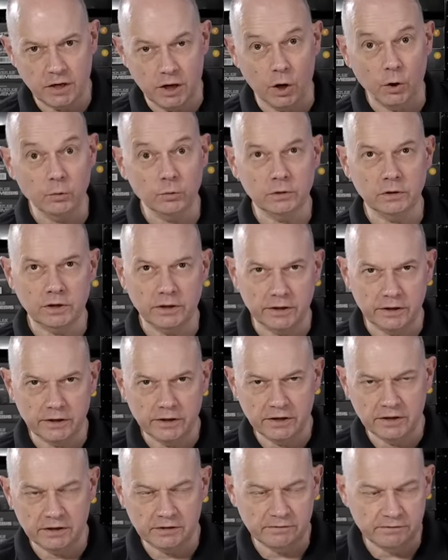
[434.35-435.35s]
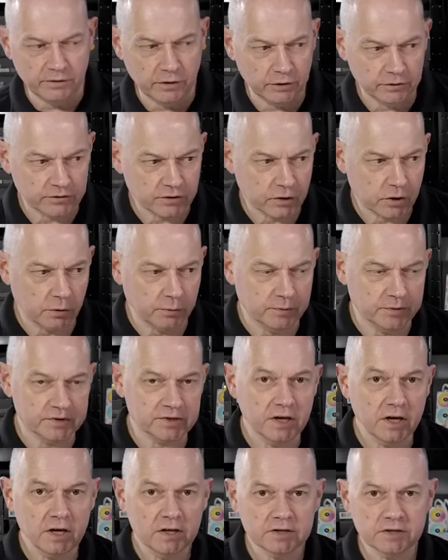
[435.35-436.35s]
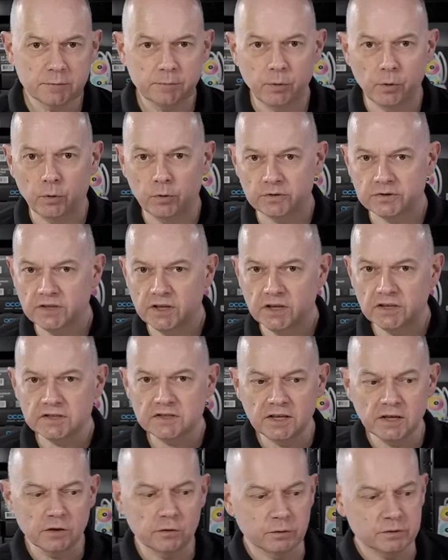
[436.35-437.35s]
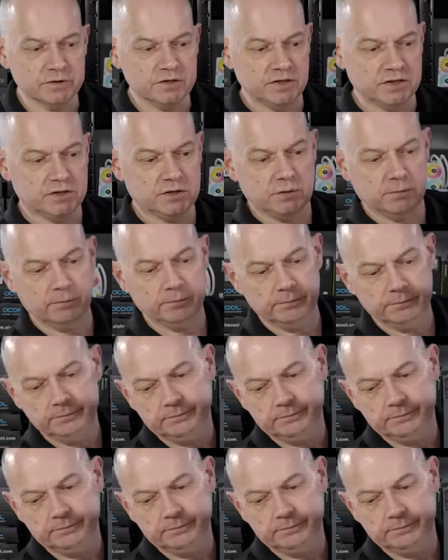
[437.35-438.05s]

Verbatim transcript: only in inverted commas supports a single system.